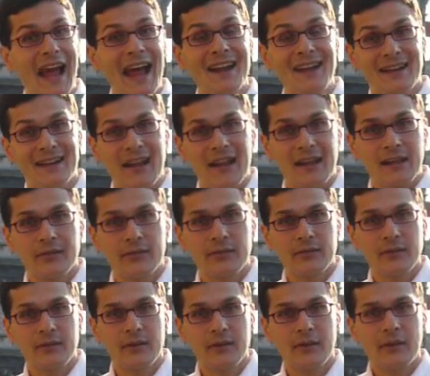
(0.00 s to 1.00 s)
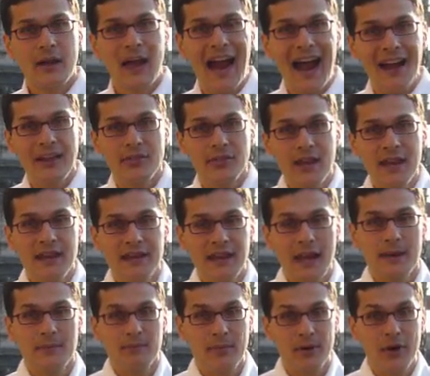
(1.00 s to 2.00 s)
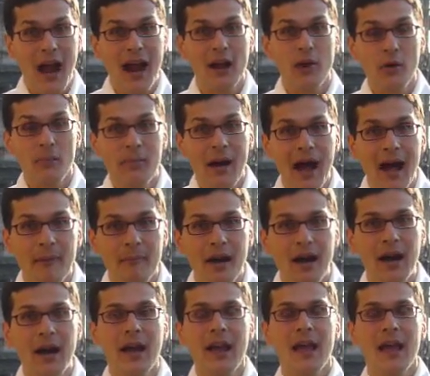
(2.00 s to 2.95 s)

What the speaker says: candidates, I think that Barack Obama